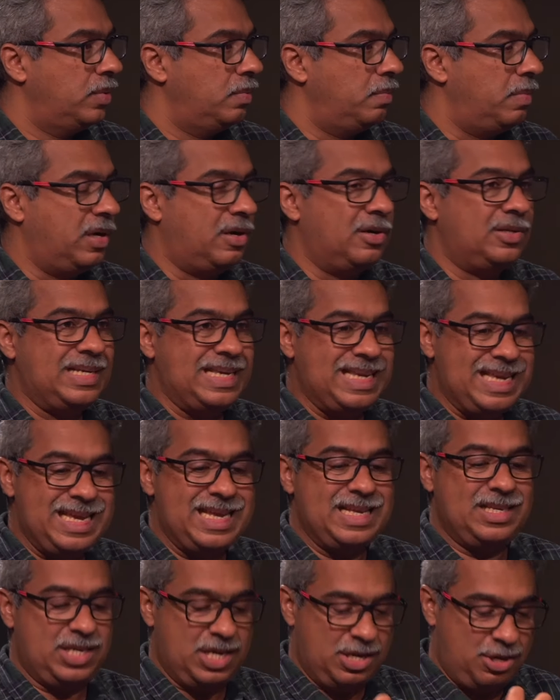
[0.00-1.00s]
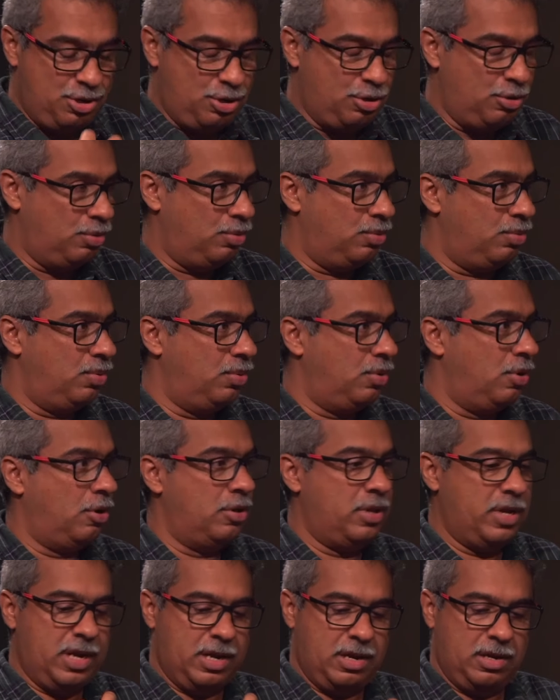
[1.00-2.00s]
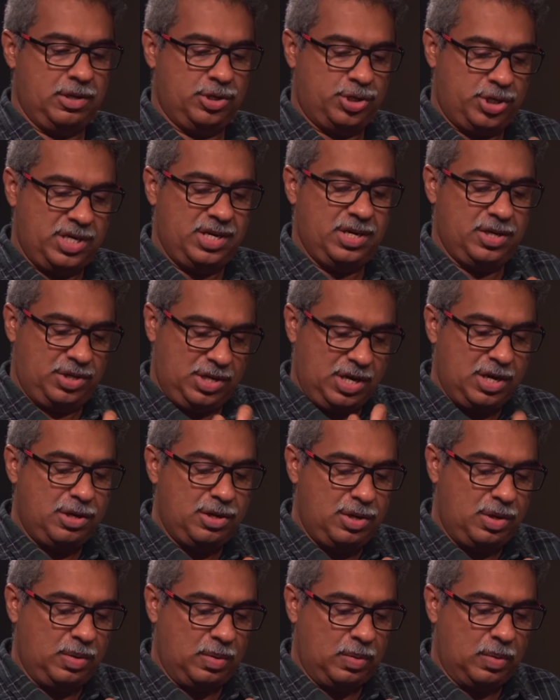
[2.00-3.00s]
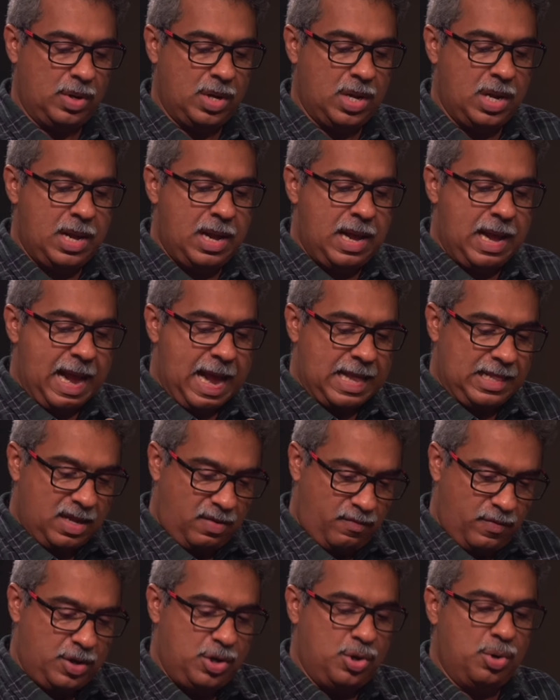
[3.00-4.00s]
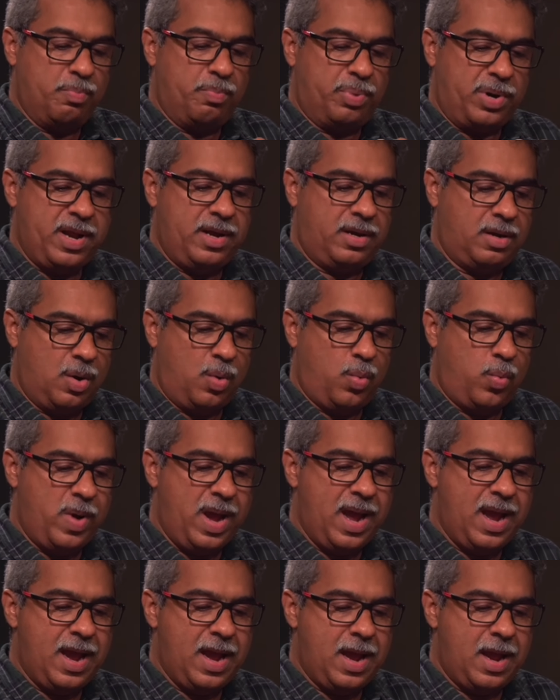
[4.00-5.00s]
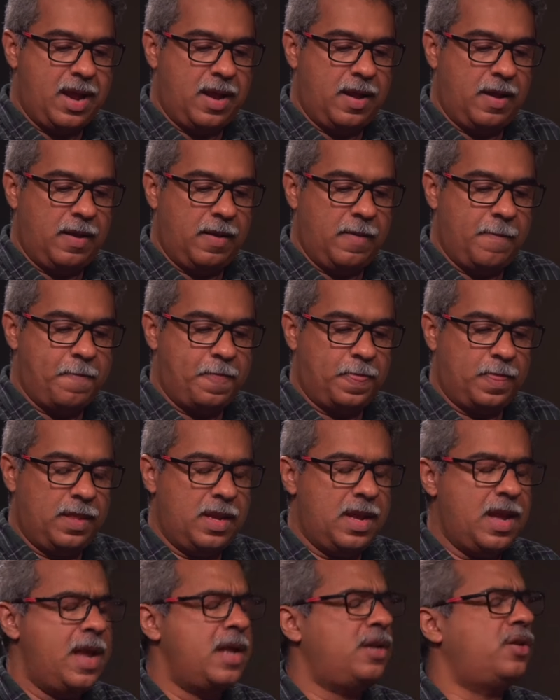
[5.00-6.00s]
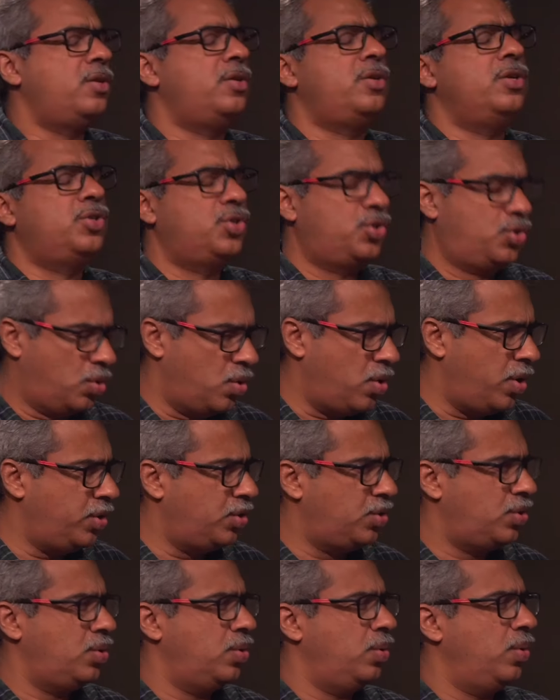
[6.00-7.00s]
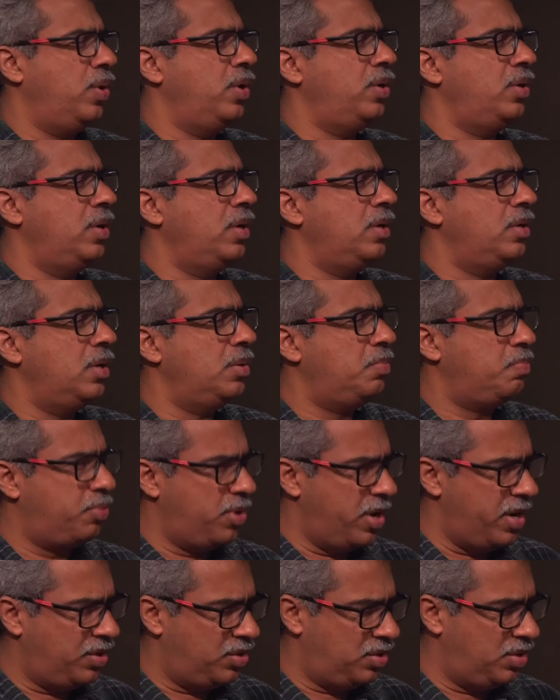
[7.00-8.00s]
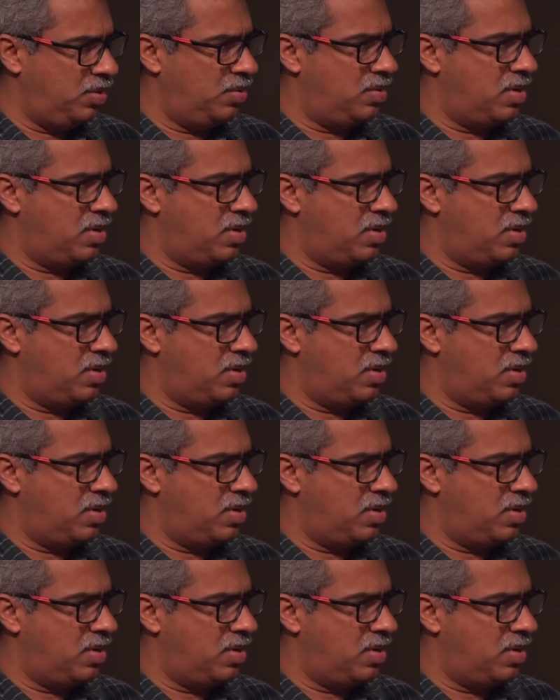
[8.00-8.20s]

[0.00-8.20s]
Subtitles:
Because he is in you or she is in you. And then when you break away, it destroys you. It breaks you